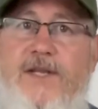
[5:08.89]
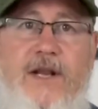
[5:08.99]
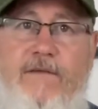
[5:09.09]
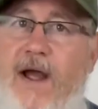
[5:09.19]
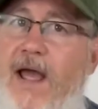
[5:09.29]

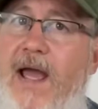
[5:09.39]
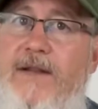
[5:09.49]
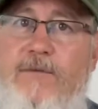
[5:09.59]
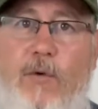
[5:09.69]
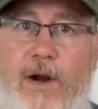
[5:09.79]
And if I
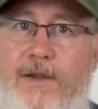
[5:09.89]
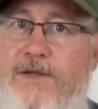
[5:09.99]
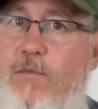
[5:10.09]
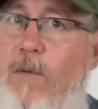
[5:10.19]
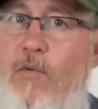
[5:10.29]
had to wear
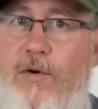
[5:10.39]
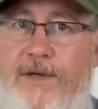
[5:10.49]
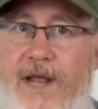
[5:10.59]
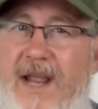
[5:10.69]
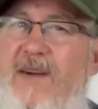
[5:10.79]
these one more
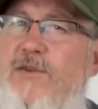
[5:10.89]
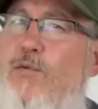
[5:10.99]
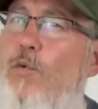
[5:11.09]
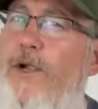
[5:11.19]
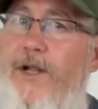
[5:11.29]
day, and it was
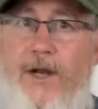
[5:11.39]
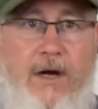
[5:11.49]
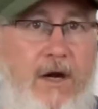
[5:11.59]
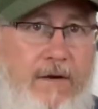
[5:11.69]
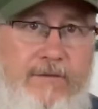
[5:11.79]
really
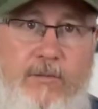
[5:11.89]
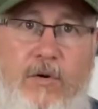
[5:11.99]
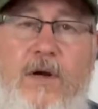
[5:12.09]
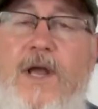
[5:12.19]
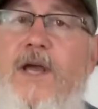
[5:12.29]

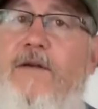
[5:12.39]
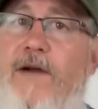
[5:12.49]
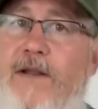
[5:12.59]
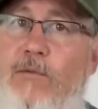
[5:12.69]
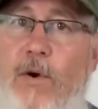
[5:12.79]
uncomfortable, if
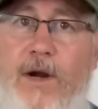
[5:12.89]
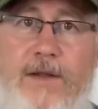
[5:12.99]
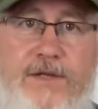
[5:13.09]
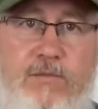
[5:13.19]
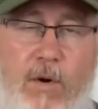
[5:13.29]
I had to wear
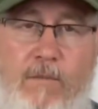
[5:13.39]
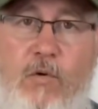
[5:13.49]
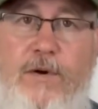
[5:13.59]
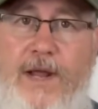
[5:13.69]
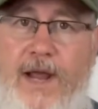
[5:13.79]
these one
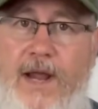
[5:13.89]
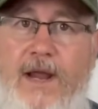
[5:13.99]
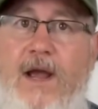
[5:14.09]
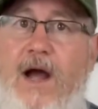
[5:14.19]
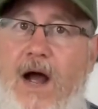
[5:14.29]
more day,
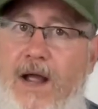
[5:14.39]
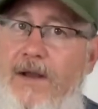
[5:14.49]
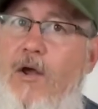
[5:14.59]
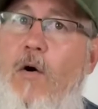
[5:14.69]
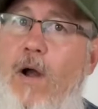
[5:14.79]
I
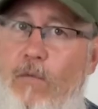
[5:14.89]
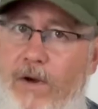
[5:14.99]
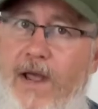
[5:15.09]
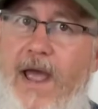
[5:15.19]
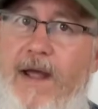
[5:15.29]
know I
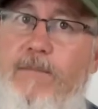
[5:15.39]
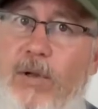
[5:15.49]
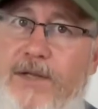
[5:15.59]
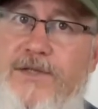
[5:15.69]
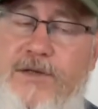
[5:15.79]
would have had
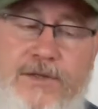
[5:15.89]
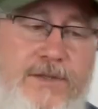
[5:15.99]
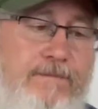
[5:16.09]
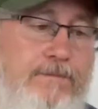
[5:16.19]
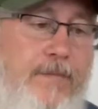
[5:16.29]

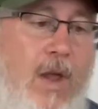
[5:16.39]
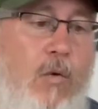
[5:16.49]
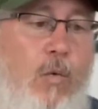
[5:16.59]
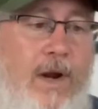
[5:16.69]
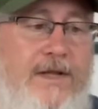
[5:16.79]
blisters.
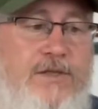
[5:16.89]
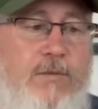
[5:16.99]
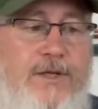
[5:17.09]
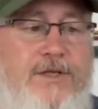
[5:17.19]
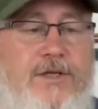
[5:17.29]
When I
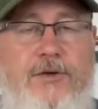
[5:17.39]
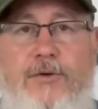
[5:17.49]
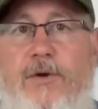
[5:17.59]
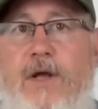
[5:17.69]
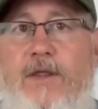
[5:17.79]
switched
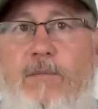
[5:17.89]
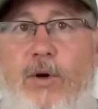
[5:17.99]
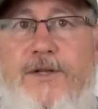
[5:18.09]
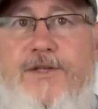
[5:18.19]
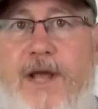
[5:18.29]
to the
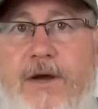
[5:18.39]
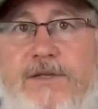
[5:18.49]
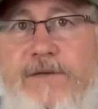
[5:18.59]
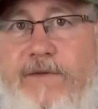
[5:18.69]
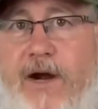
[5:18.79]

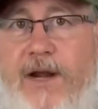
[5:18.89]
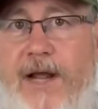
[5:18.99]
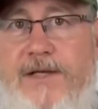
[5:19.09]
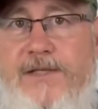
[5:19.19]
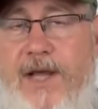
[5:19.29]
Bridgedales the very
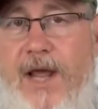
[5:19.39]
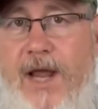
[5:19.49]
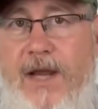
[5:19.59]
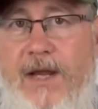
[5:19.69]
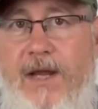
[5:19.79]
next
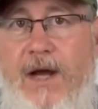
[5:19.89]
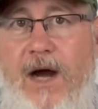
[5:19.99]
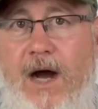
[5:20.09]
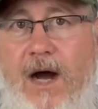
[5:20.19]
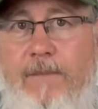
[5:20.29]
day
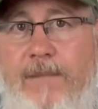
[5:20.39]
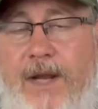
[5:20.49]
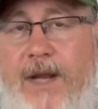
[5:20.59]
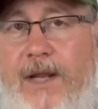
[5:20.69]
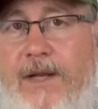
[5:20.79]

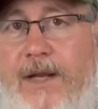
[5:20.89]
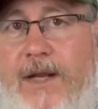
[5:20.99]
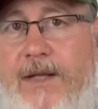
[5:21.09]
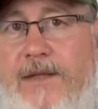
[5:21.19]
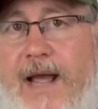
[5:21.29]
and
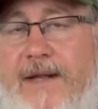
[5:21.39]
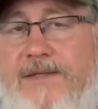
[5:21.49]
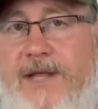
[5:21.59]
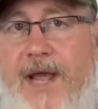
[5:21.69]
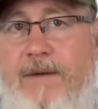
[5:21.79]
hit
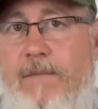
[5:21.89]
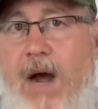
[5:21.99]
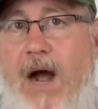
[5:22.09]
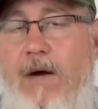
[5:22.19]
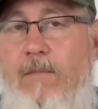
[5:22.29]
that 10
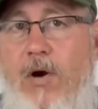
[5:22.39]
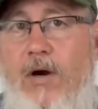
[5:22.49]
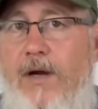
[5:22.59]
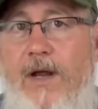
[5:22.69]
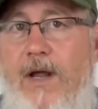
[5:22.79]
mile
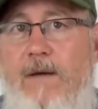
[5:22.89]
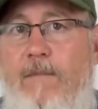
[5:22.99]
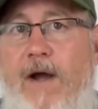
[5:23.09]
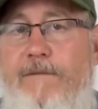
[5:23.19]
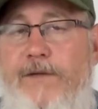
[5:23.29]
mark,
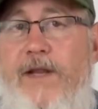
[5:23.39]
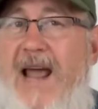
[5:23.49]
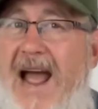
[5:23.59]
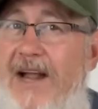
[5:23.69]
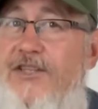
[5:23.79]
my feet
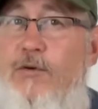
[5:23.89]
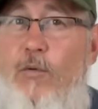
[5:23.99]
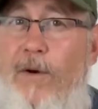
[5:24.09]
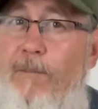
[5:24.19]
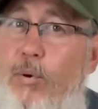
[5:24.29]
actually
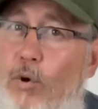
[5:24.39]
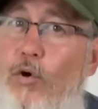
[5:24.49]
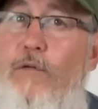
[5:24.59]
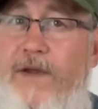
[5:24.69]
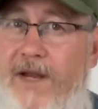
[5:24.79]
were
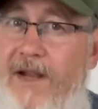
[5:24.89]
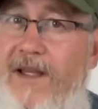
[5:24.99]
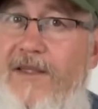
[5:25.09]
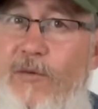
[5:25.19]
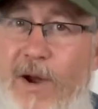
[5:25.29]
improving
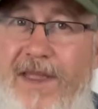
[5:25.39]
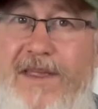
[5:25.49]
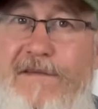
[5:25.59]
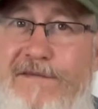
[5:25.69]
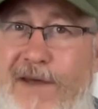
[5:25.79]
the way
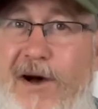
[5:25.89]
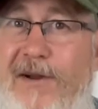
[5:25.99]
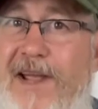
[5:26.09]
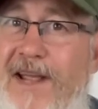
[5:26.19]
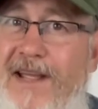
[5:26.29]
they
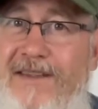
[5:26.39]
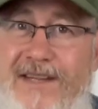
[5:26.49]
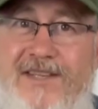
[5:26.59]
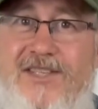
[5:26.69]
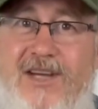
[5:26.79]
felt in
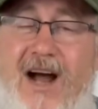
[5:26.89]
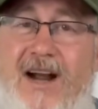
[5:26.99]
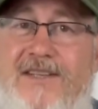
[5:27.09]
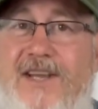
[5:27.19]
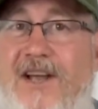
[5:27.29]
these
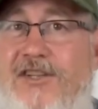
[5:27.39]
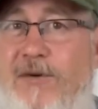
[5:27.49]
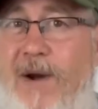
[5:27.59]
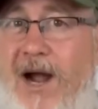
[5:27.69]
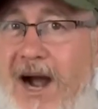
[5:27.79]
socks.
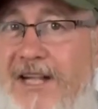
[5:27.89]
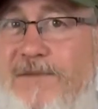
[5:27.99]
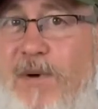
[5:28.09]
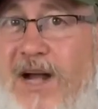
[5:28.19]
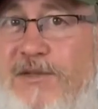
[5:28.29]
So my hot
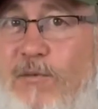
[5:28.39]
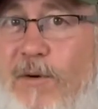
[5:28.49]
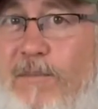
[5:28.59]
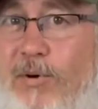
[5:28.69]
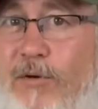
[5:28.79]
spots
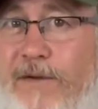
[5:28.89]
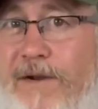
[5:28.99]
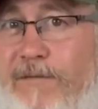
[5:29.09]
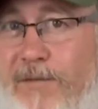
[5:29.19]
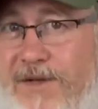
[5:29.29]
were
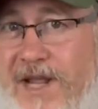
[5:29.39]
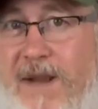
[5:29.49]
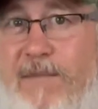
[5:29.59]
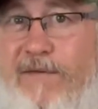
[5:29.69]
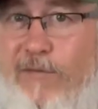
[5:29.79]
improving from the
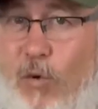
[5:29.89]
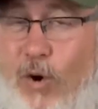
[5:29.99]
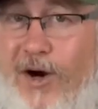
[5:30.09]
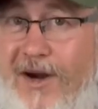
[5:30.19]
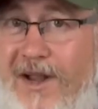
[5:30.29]
day
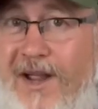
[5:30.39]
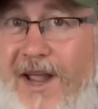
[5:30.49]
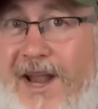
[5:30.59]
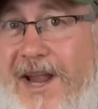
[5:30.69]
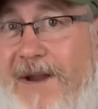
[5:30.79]
before,
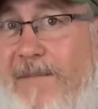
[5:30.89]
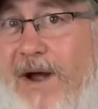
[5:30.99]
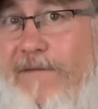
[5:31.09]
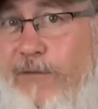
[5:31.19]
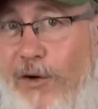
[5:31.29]
and
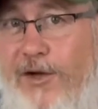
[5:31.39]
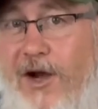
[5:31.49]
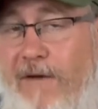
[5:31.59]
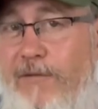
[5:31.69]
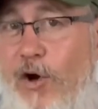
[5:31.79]
my foot
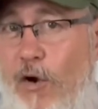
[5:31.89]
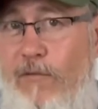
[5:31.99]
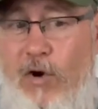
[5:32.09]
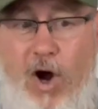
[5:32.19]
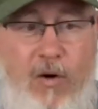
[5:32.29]
comfort
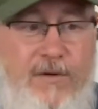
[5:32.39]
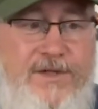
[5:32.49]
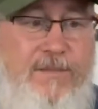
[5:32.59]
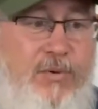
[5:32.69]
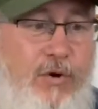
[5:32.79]
overall
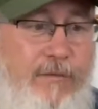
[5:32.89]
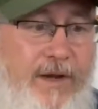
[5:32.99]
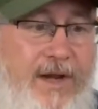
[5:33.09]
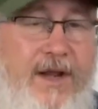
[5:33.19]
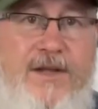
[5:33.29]
was
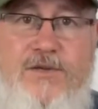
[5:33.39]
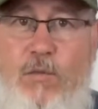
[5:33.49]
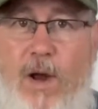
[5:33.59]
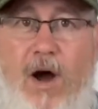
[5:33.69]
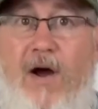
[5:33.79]
improving as
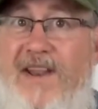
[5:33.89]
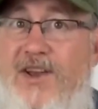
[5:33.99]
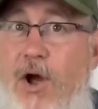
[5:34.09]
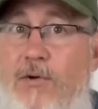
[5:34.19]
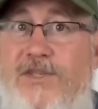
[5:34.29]
well.
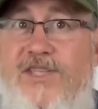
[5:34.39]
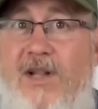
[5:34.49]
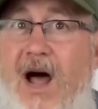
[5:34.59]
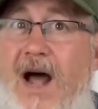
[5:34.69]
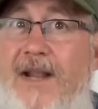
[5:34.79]
And no
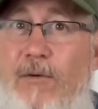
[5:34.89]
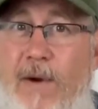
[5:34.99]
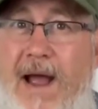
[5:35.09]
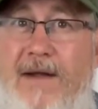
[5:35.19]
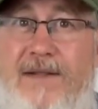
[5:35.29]
sliding
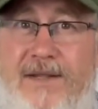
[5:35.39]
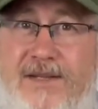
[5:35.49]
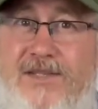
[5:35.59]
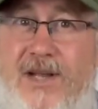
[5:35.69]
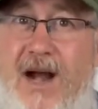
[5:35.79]
around in
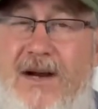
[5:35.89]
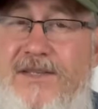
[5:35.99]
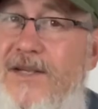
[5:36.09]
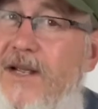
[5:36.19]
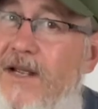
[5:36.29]
these
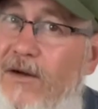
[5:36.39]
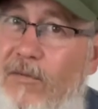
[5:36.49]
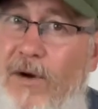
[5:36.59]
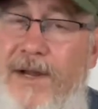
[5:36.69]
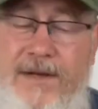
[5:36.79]
socks.
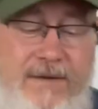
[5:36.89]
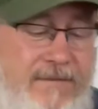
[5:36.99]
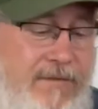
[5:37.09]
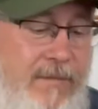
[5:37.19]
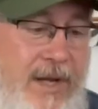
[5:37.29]
Great
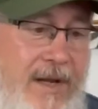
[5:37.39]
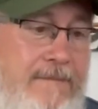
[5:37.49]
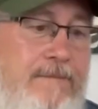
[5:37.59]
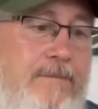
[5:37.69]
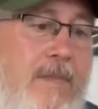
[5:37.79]
for me.
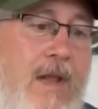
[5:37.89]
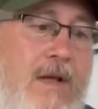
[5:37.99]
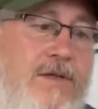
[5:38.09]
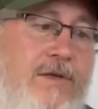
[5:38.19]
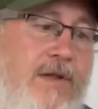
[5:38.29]

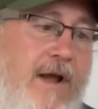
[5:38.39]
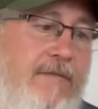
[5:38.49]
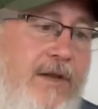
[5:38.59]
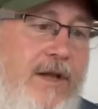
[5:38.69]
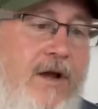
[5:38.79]
So
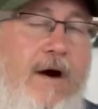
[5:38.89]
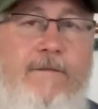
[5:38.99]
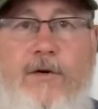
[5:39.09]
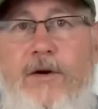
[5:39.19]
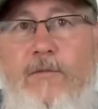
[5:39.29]
definitely in
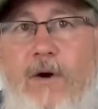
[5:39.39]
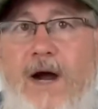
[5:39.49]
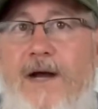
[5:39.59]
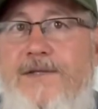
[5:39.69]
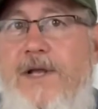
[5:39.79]
comfort
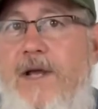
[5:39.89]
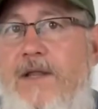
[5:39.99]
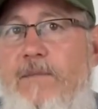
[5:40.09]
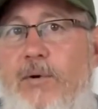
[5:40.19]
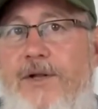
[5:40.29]
wise,
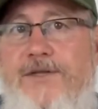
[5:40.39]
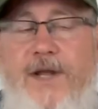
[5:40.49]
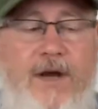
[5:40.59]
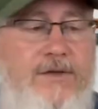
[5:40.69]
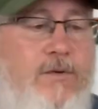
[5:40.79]
the
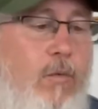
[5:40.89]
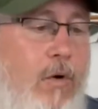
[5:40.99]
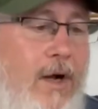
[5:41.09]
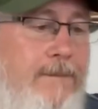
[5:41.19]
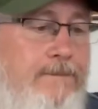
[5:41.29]
Bridgedales
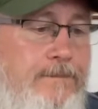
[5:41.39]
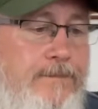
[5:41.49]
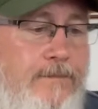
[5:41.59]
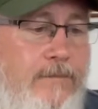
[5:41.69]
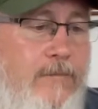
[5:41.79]

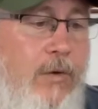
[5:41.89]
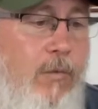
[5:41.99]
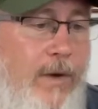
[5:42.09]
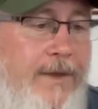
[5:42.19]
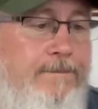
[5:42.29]

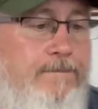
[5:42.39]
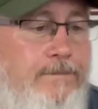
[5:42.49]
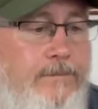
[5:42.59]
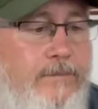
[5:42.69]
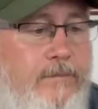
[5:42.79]
win.
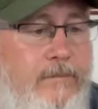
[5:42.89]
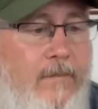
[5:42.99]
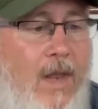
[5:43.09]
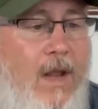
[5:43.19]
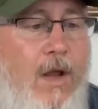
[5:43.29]

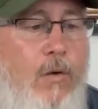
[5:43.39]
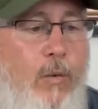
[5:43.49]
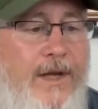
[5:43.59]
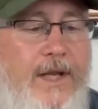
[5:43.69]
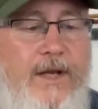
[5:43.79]

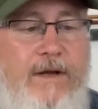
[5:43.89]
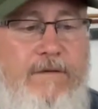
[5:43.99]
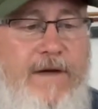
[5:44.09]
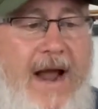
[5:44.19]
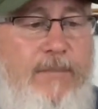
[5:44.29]
Wicking and
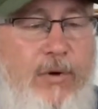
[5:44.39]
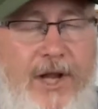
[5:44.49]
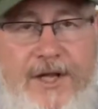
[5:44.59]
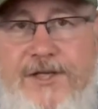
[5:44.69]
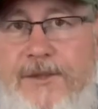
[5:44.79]

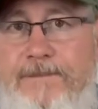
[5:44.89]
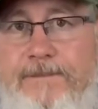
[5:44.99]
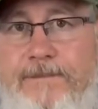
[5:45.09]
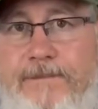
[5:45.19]
evaporation.